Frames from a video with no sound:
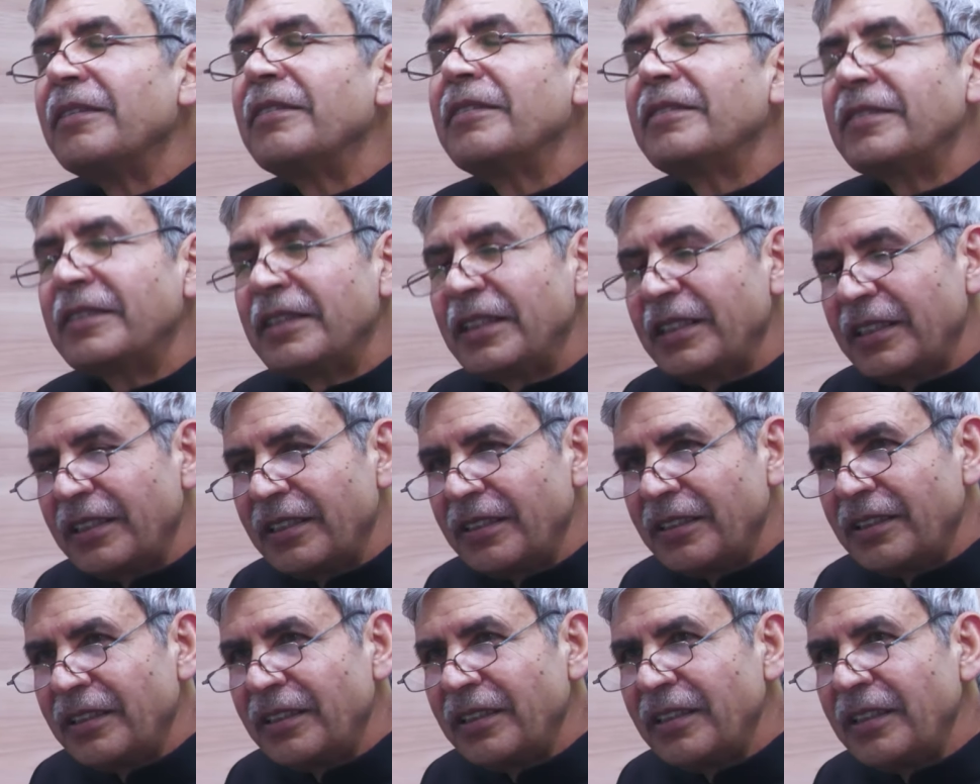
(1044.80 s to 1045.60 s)

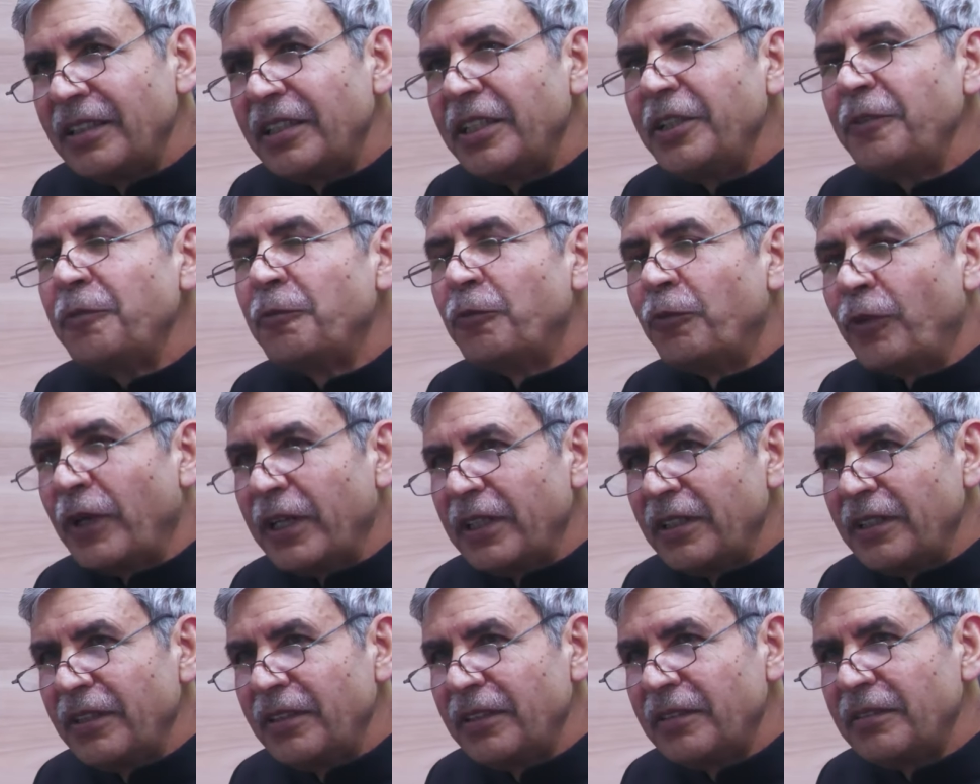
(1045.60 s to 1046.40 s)
Say, if
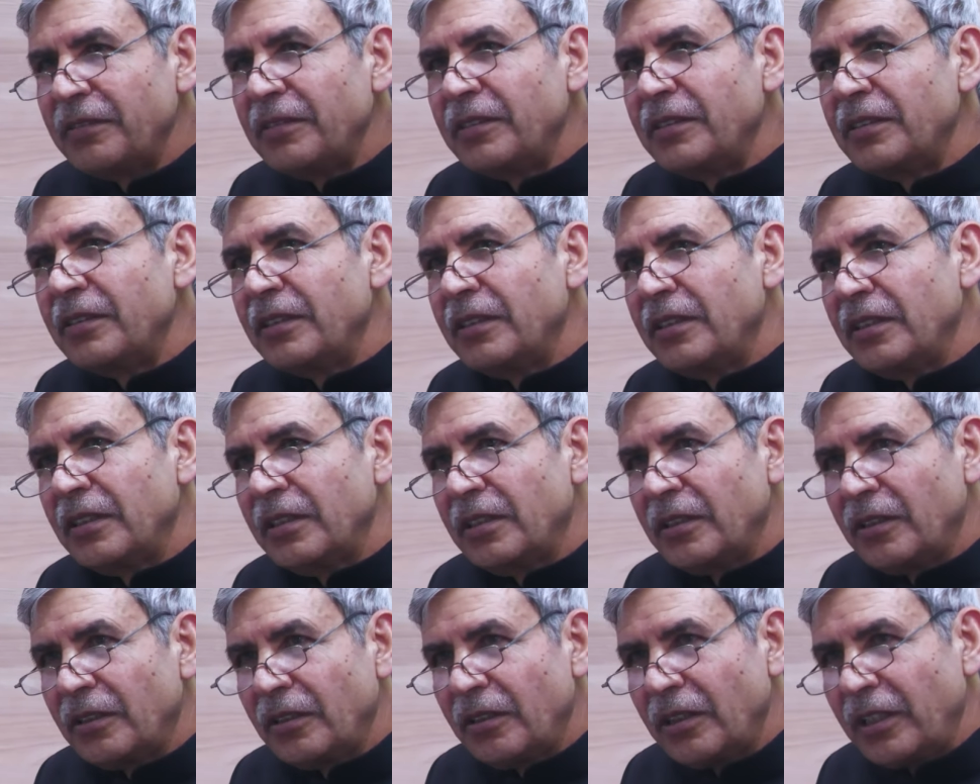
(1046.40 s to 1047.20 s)
one
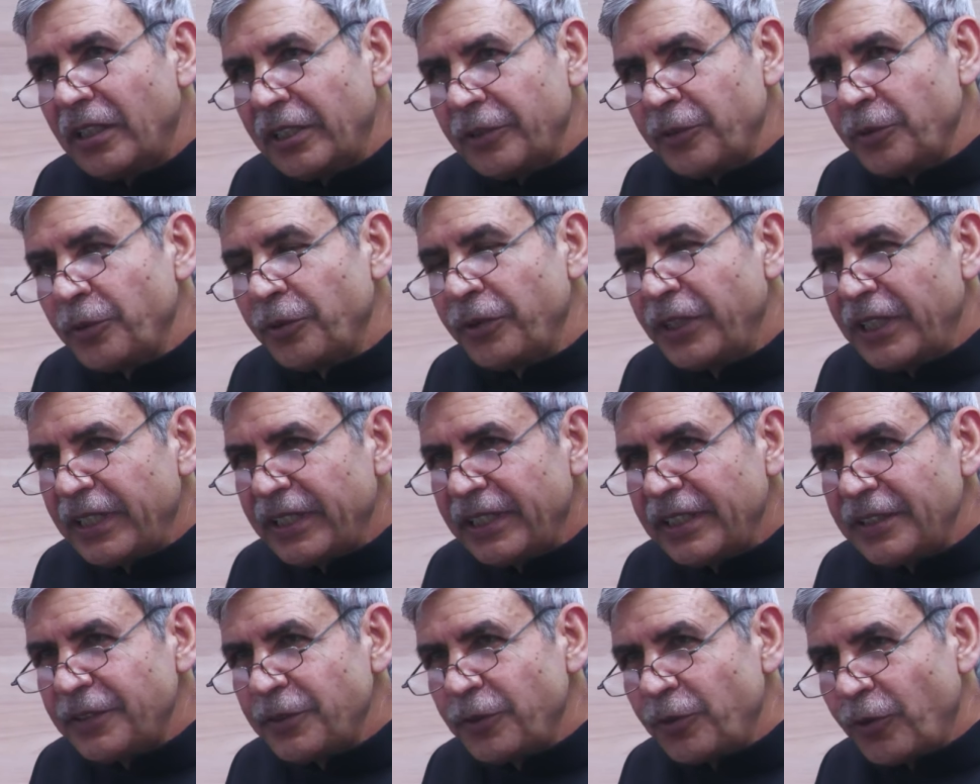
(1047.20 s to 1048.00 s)

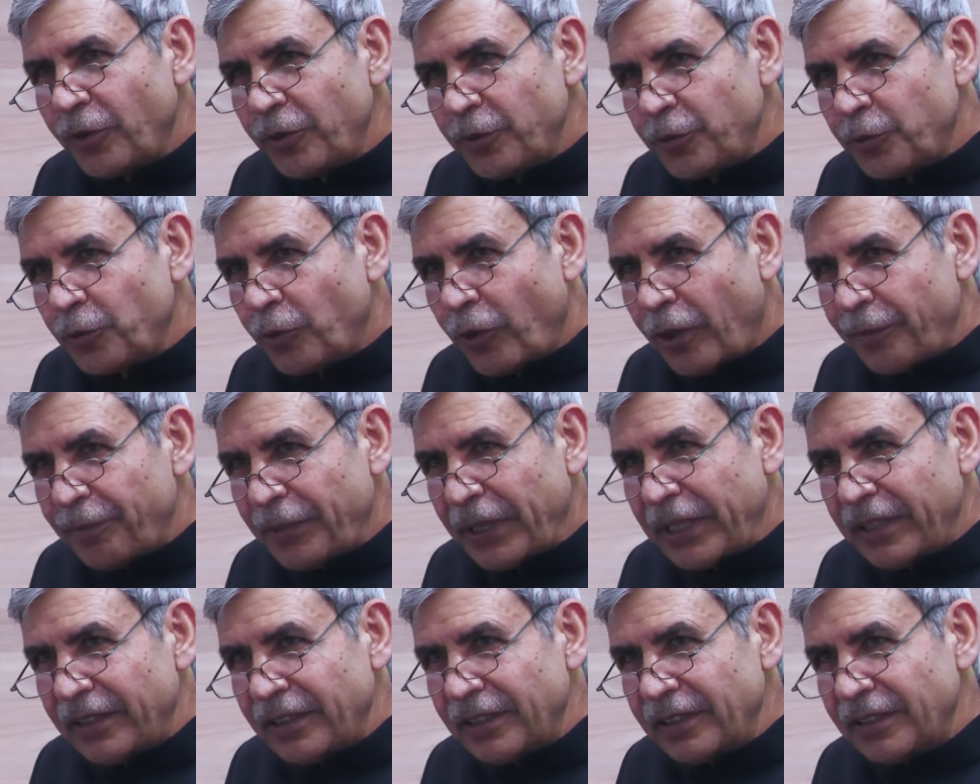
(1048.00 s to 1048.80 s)
authority is not
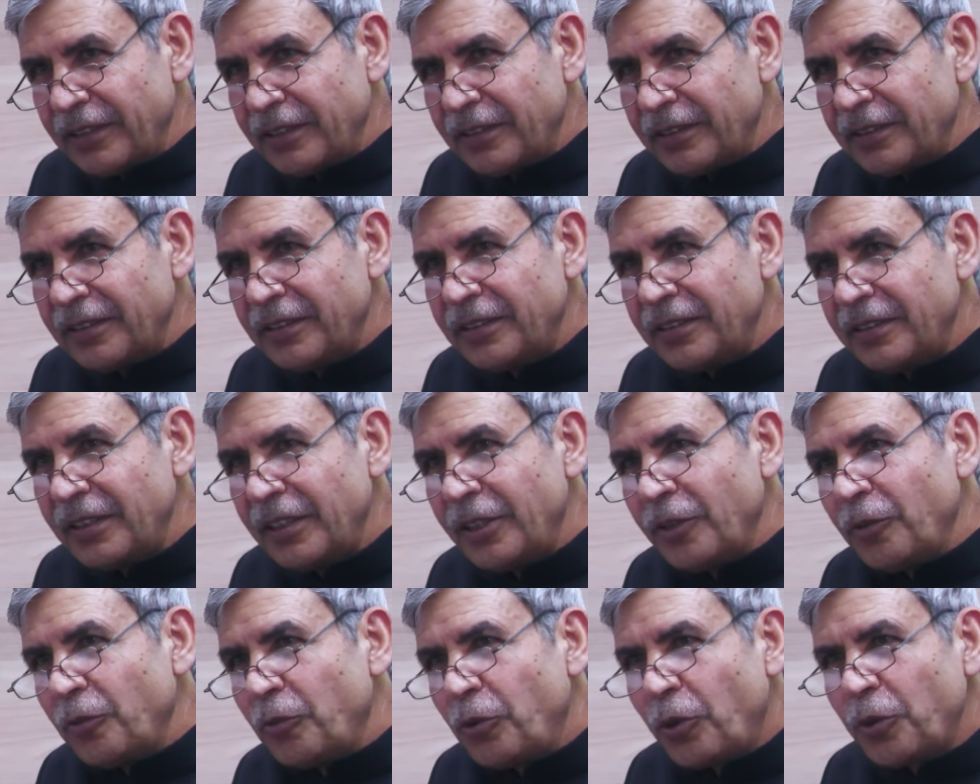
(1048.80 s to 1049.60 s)
cooperating,
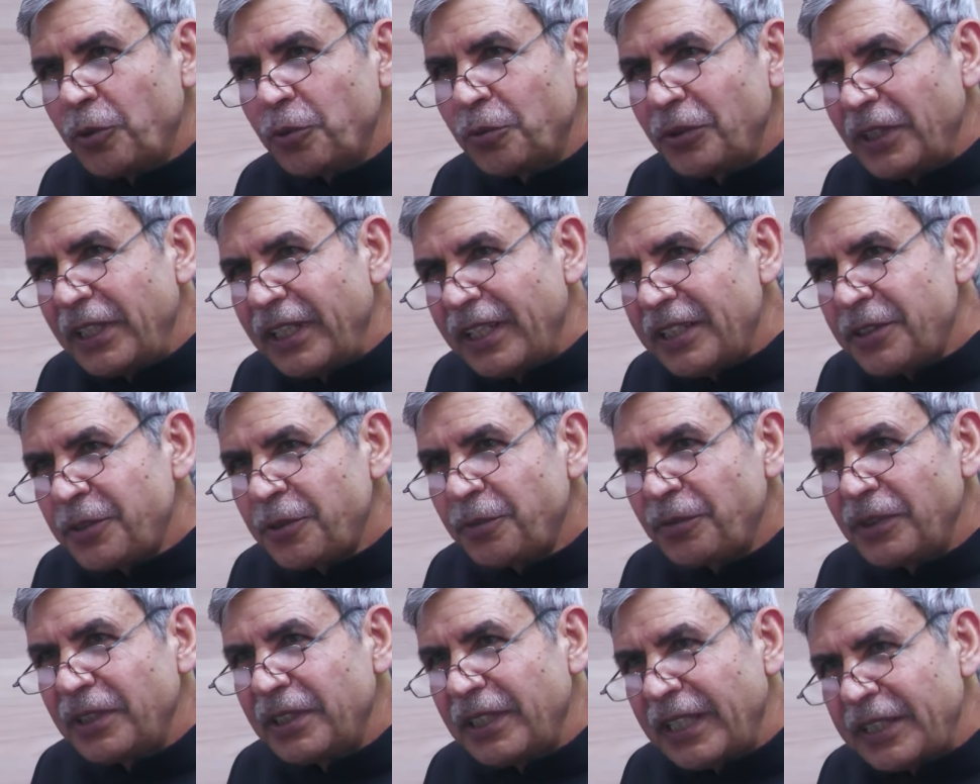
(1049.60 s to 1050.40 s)
go to the next
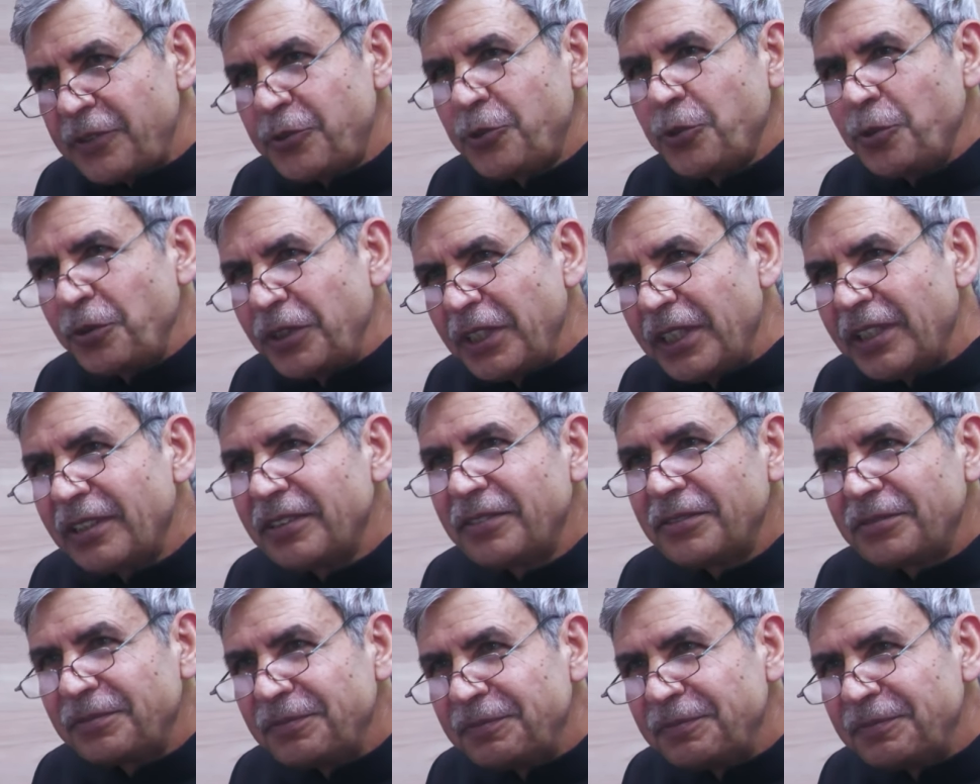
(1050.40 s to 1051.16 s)
one, next junior.